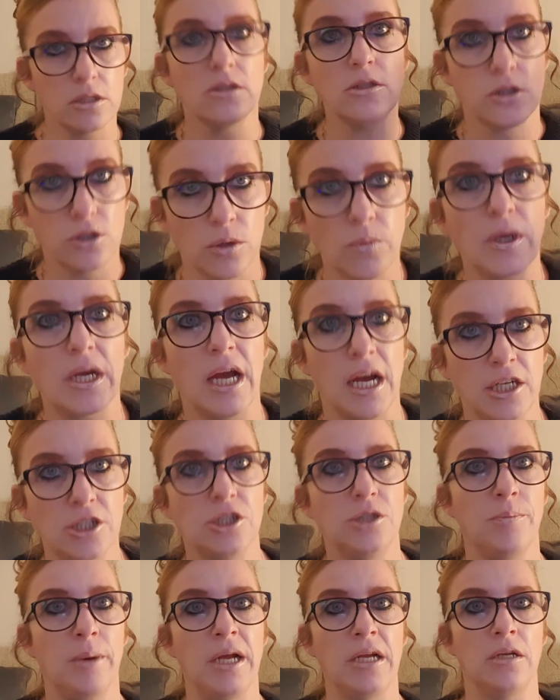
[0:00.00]
So okay,
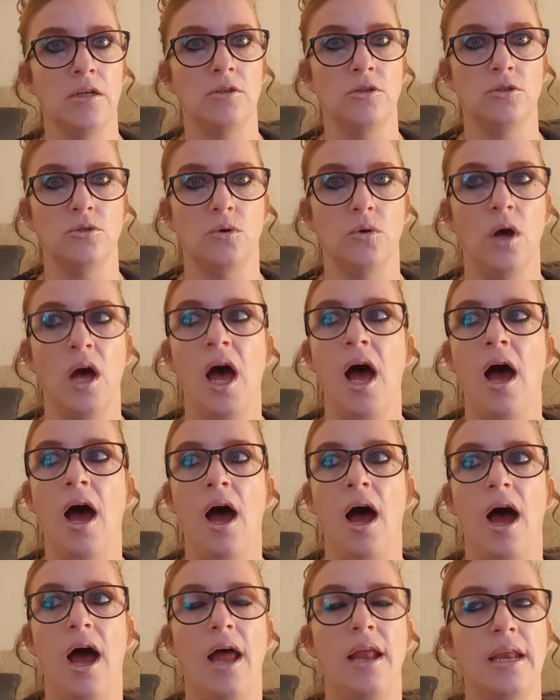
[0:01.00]
she's banging on the door,
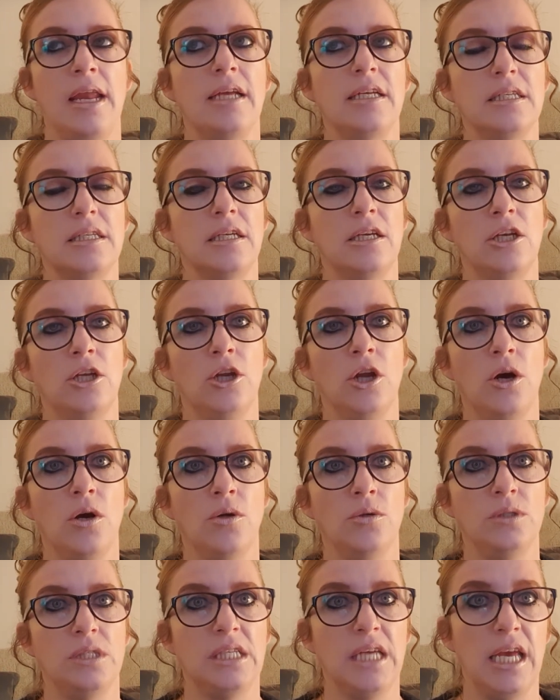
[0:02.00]
and next thing you
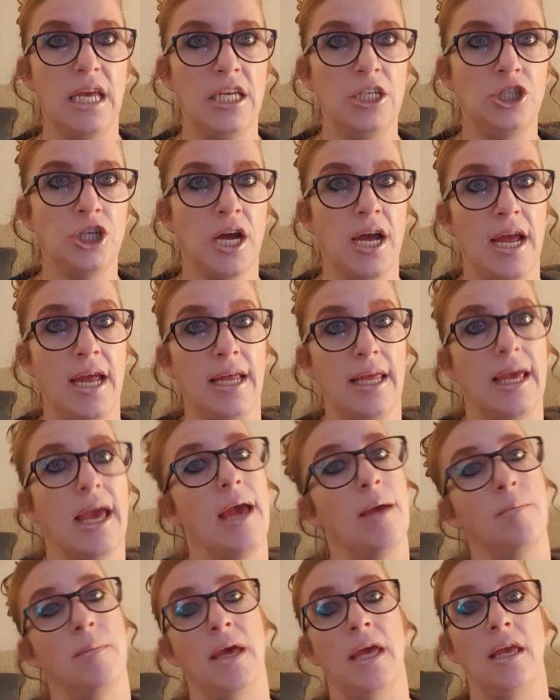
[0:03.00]
know, TJ and
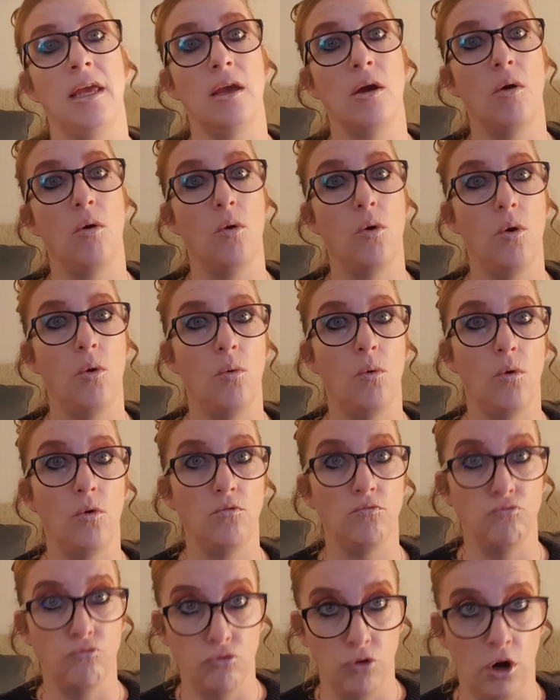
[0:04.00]
Kemi
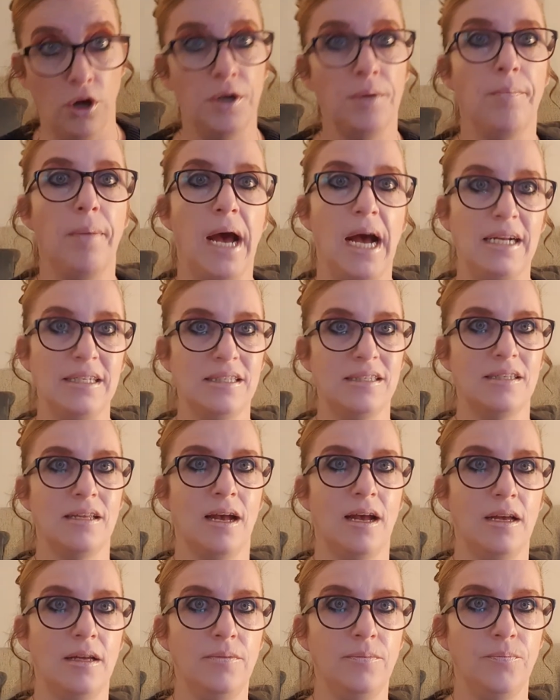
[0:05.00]
run past
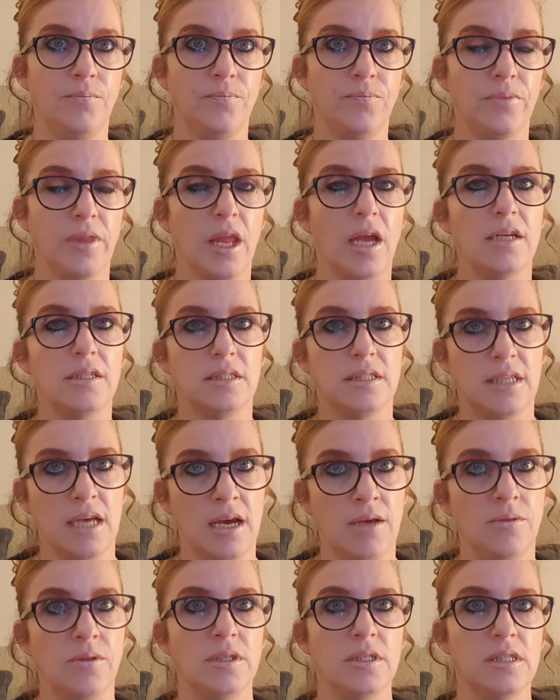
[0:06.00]
her
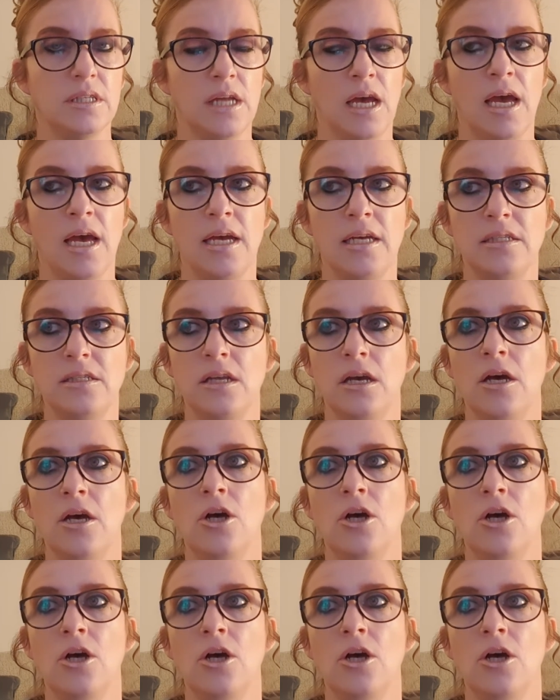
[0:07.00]
down the stairs.